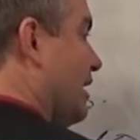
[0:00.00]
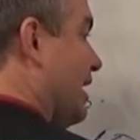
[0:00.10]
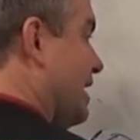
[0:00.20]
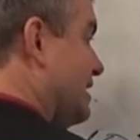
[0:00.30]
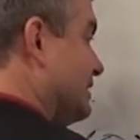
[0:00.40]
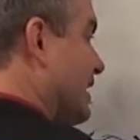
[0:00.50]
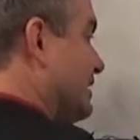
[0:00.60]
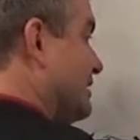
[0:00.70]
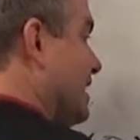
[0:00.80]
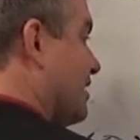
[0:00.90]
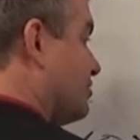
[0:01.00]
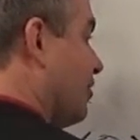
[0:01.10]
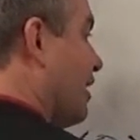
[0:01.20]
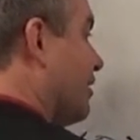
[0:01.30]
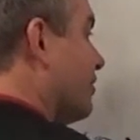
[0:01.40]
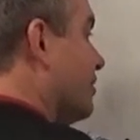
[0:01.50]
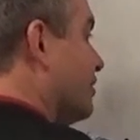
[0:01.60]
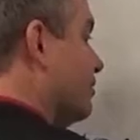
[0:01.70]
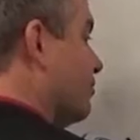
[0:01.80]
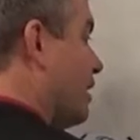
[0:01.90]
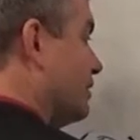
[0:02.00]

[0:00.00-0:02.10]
is a sector area, right?